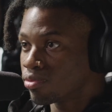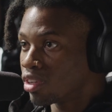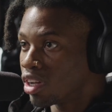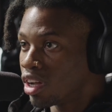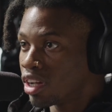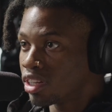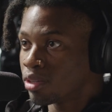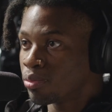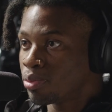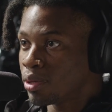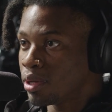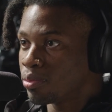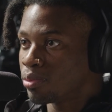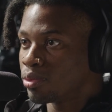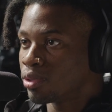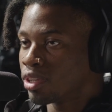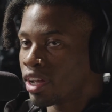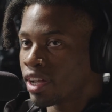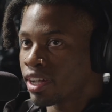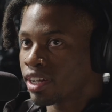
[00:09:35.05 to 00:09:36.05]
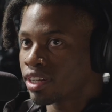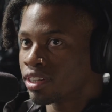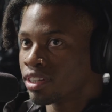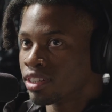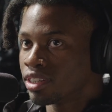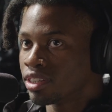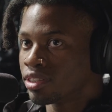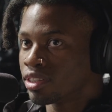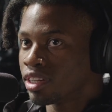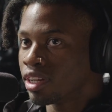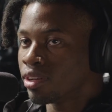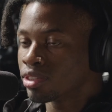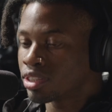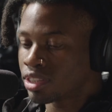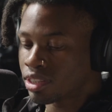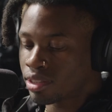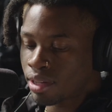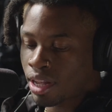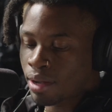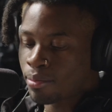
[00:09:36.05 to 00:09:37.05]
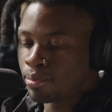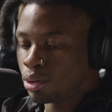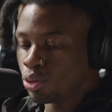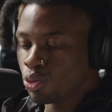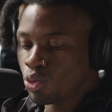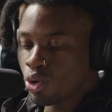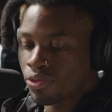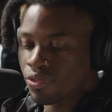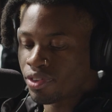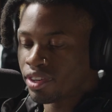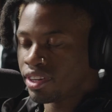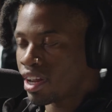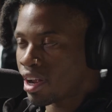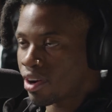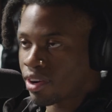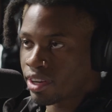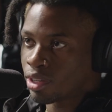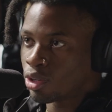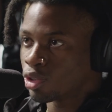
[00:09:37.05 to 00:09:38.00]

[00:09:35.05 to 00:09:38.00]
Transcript: other people like it was like Blue Wolf and Derek.